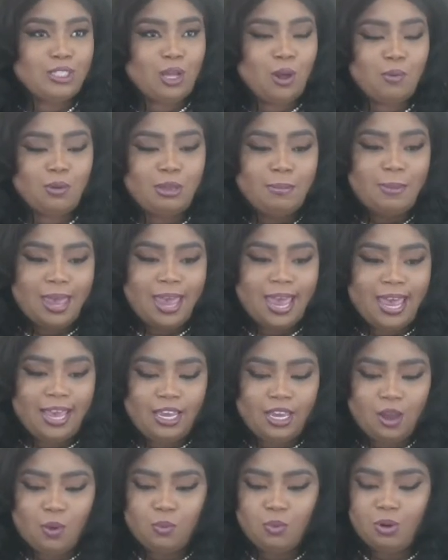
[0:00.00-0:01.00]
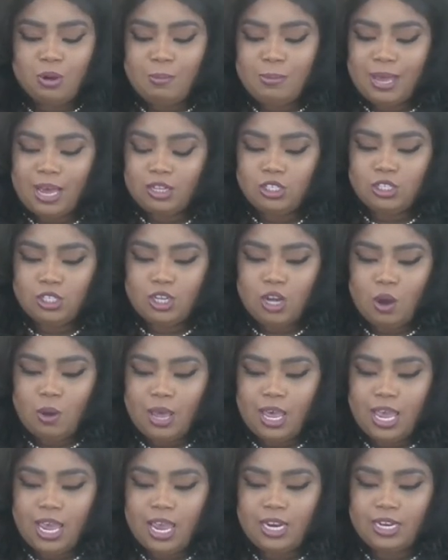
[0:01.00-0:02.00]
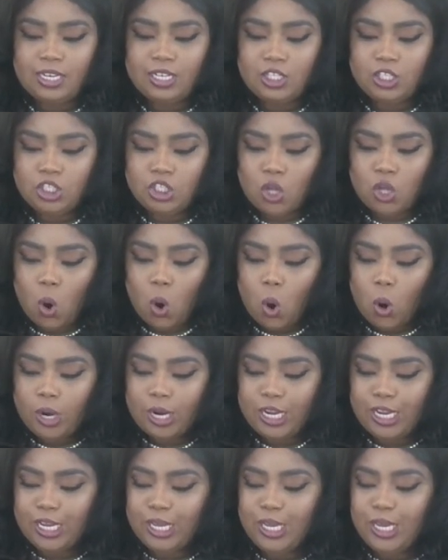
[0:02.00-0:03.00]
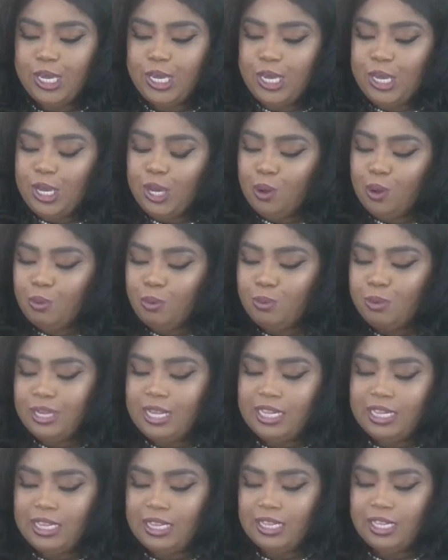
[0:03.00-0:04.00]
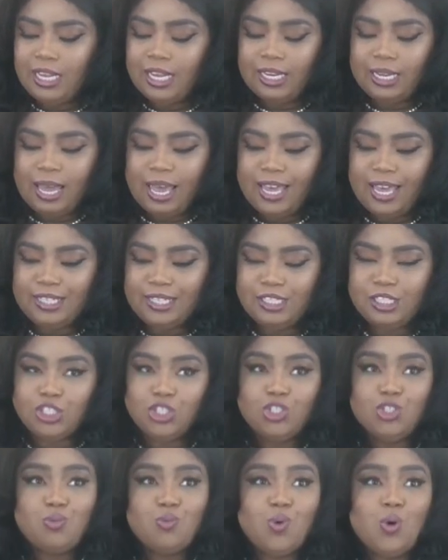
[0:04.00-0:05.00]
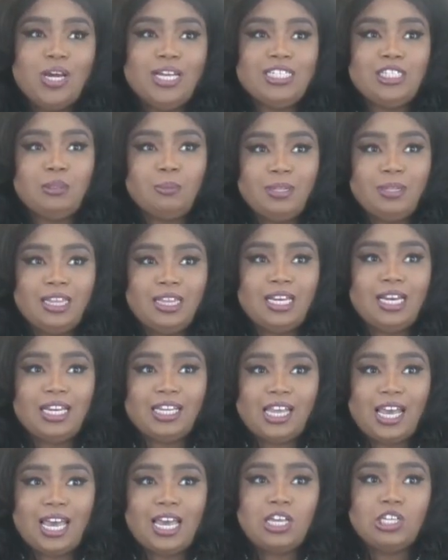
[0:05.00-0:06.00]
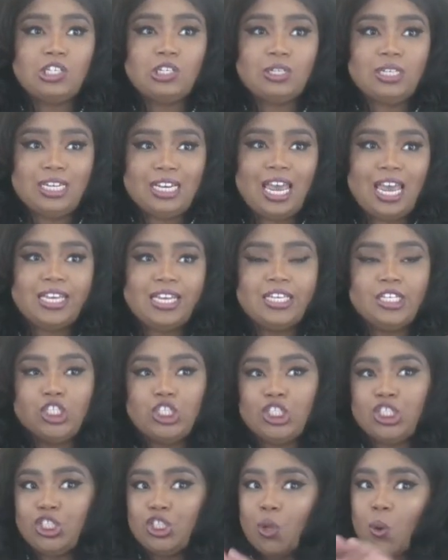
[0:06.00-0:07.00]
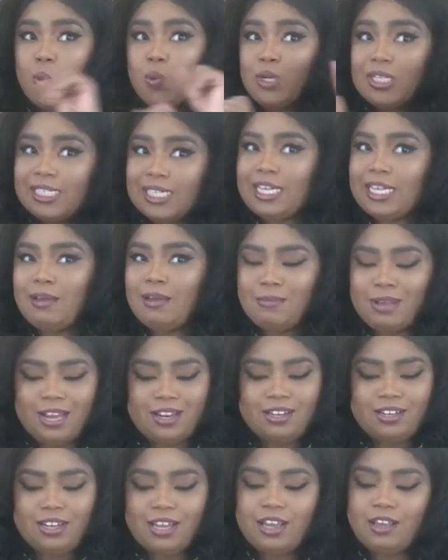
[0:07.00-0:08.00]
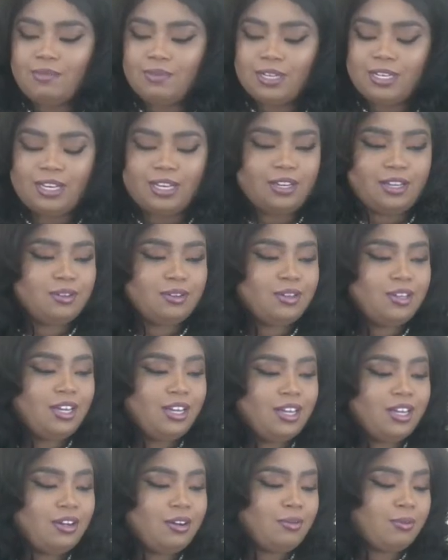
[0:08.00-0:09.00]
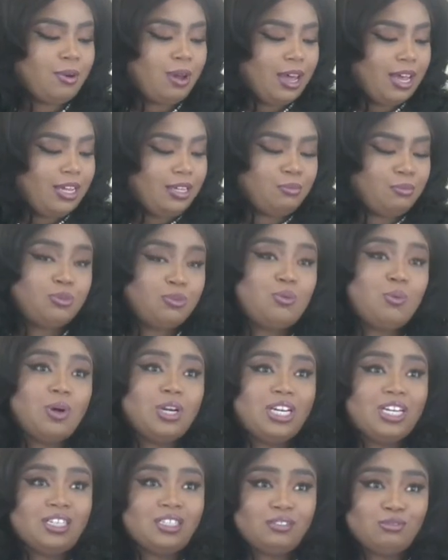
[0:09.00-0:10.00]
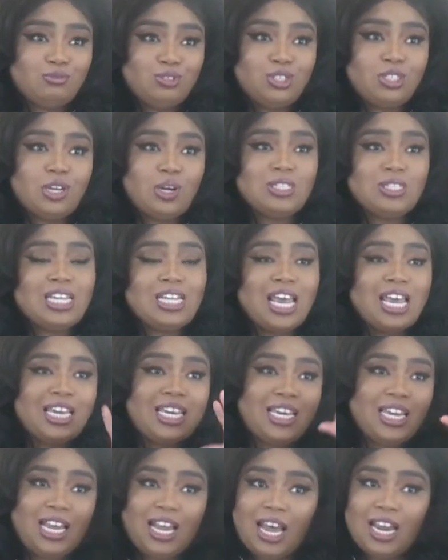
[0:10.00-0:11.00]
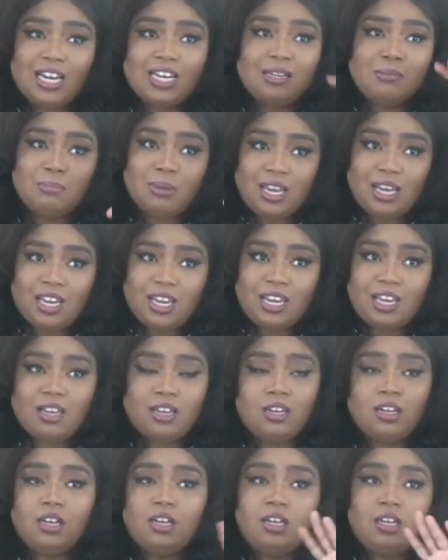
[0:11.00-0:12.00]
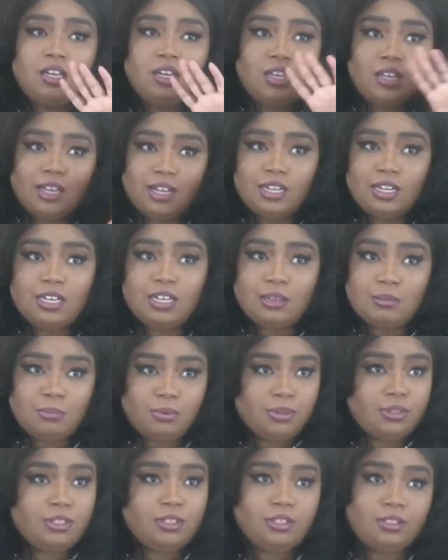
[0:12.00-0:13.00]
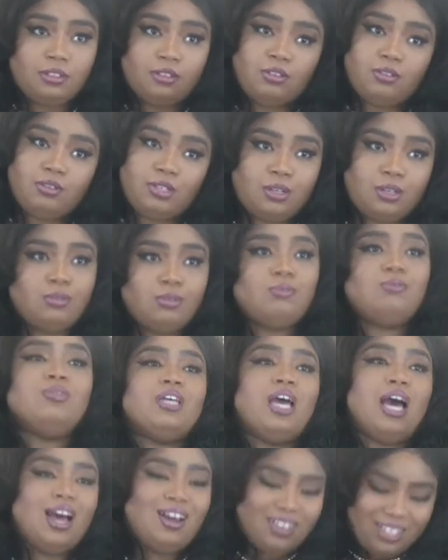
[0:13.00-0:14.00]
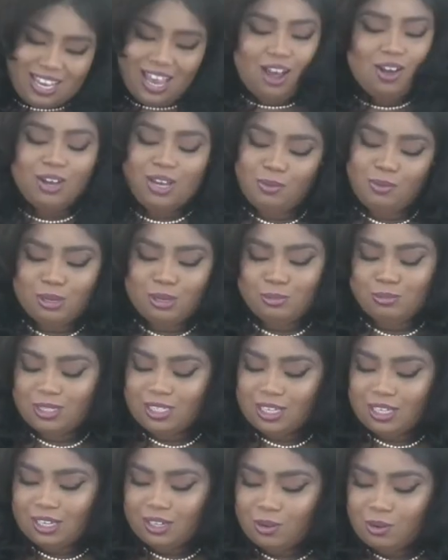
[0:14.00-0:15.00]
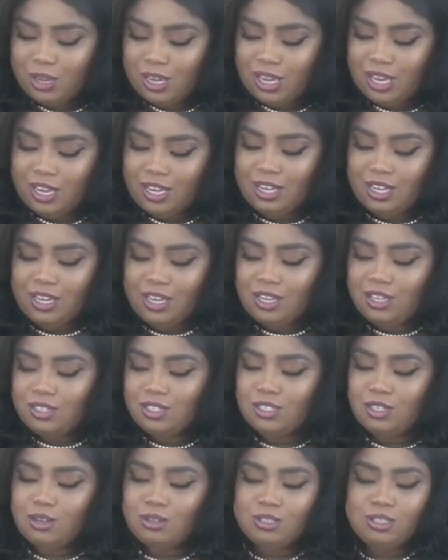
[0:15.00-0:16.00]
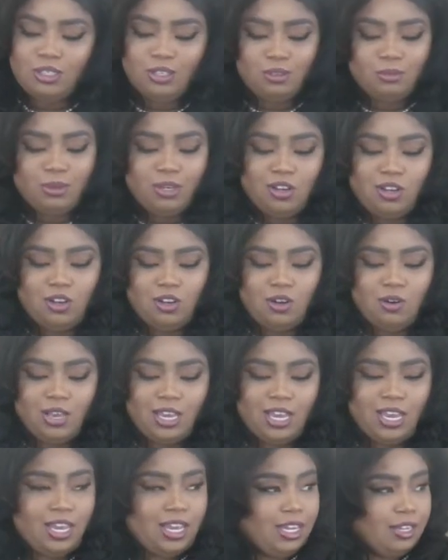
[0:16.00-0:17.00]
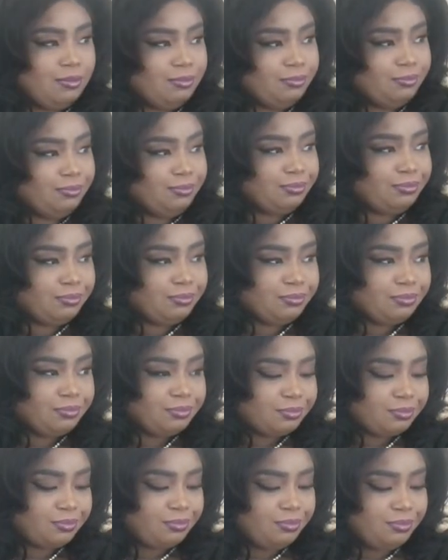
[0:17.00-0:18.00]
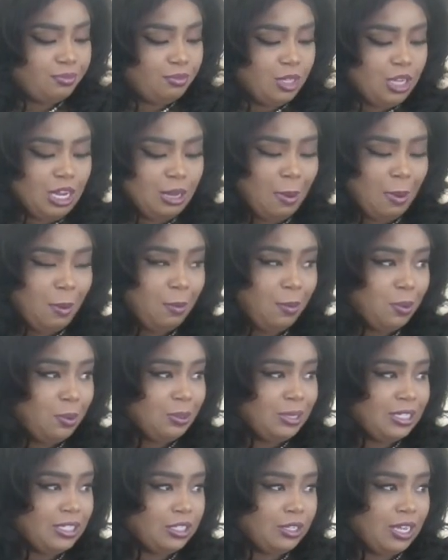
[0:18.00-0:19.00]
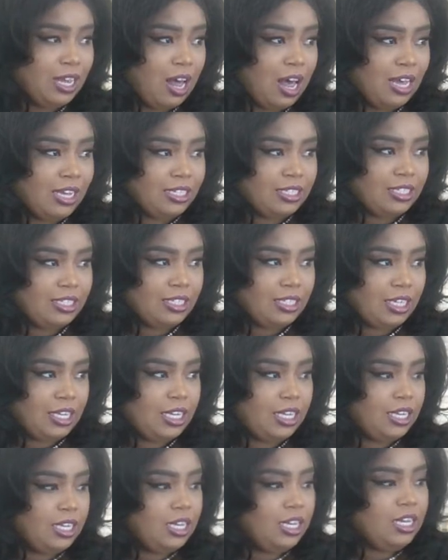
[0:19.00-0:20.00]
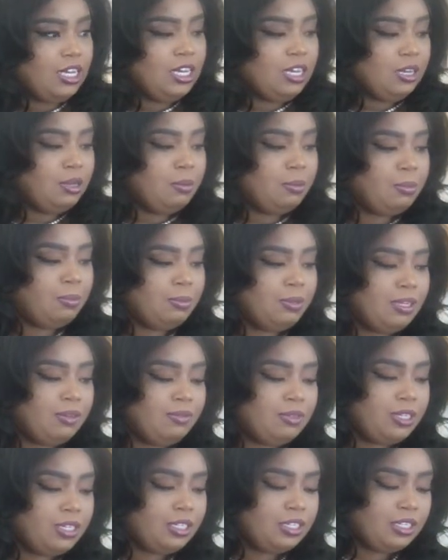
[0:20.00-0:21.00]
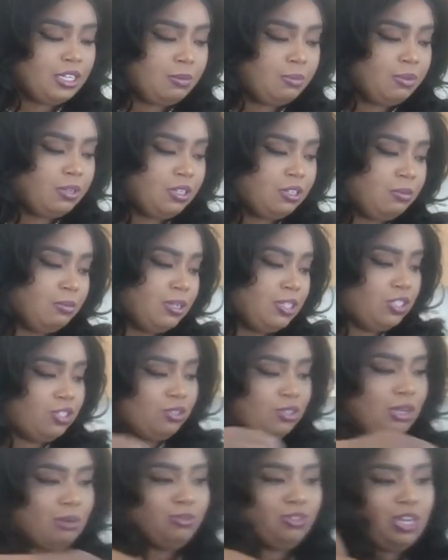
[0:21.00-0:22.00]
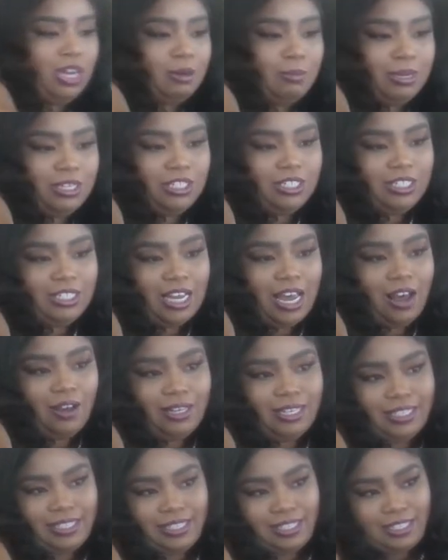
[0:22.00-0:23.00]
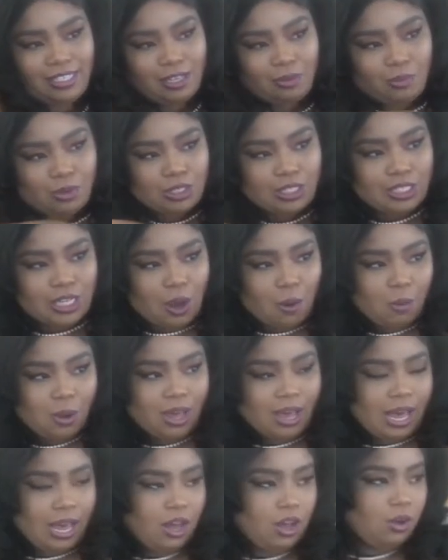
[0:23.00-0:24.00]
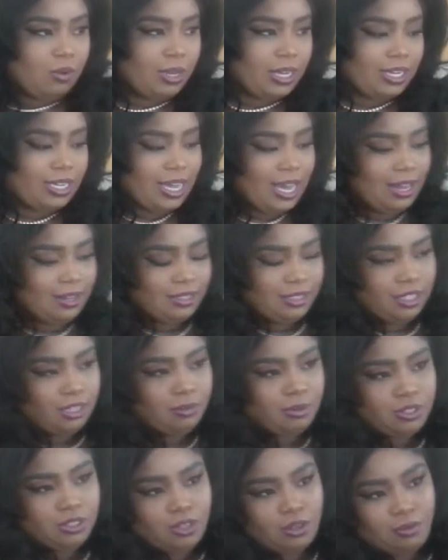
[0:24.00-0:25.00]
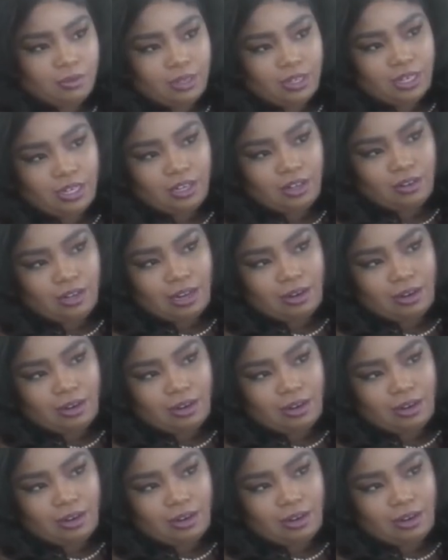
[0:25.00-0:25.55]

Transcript: So we back, and we're about to go ahead and get started with the glaze, because you want to put the glaze on the cake as soon as it come out of the oven, honey. All right, you want to, you know, take it out of the pan and then put the, you know, y'all get what I'm saying, okay? So look, we're gonna go ahead, I'm gonna pull this so y'all can see, lift this up a little bit. You know, I'm trying to make sure y'all can see what's going on. Can y'all see what's going on?